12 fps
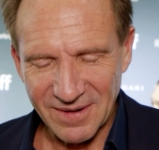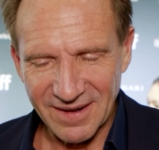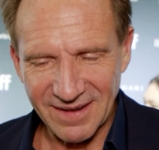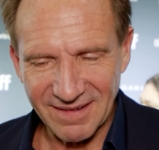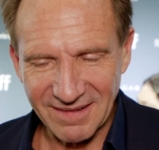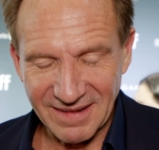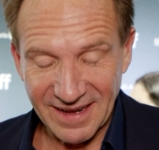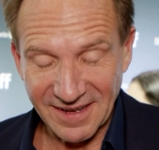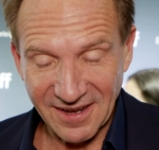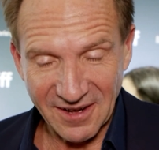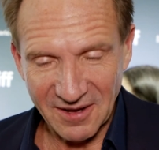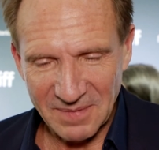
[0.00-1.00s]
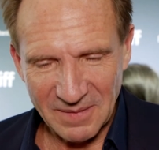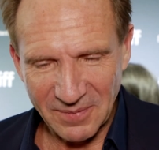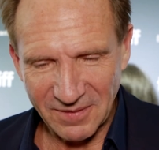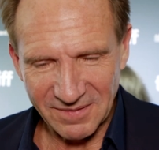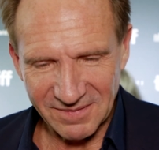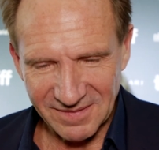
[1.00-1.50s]
Well, I don't know.
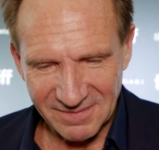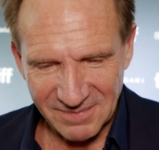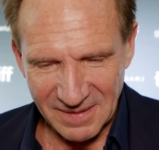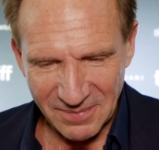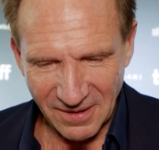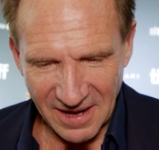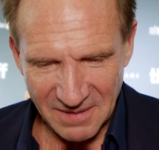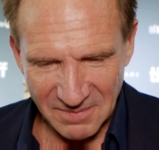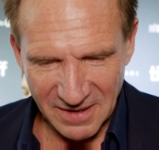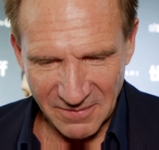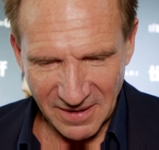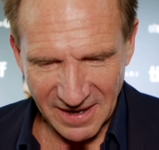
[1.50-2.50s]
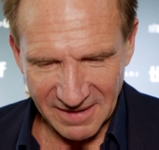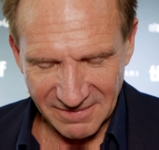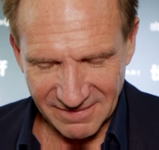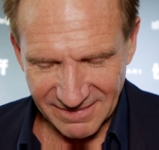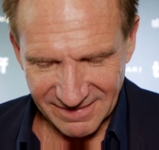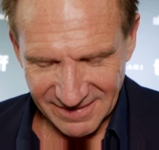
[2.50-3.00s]
People people like me when I
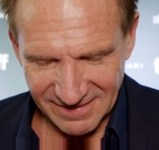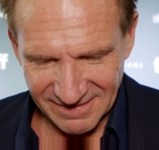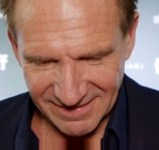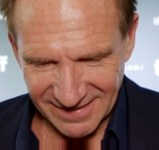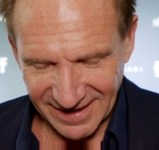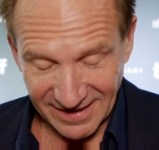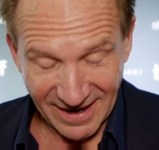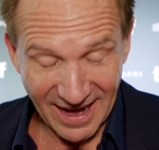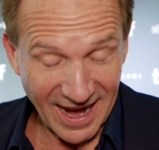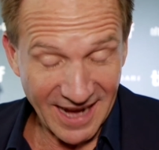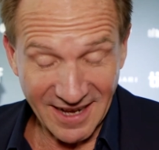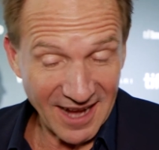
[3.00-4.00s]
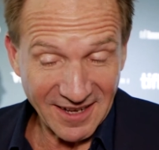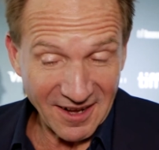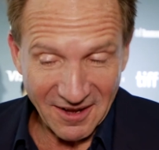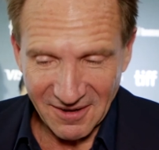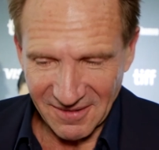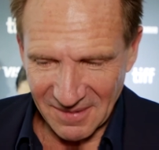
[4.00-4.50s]
I, I, I
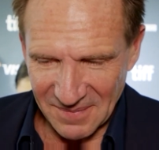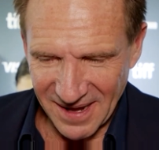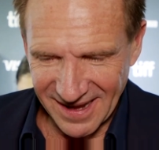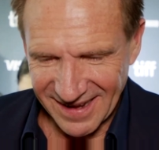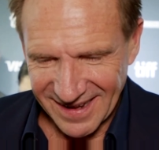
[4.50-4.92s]
don't know. I mean,